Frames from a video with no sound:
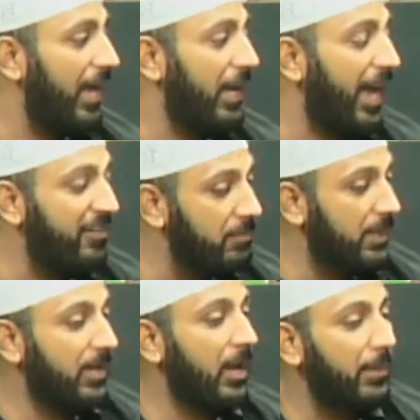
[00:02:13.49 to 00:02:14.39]
And I have
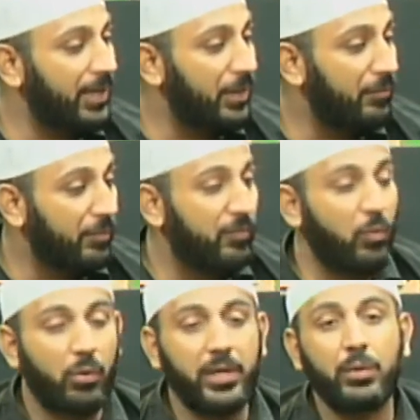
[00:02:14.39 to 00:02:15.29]
been coming here for
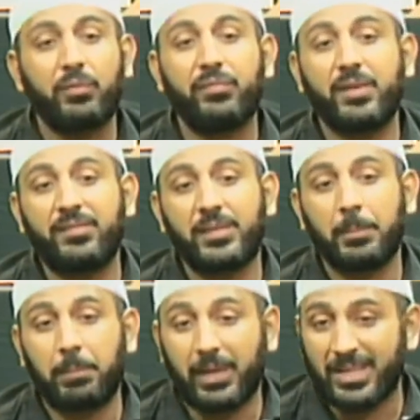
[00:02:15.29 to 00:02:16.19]
40 or
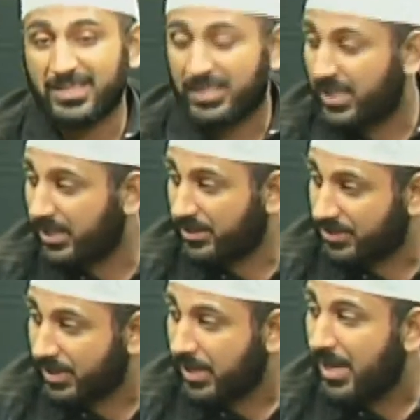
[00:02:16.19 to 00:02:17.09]
50 plus years.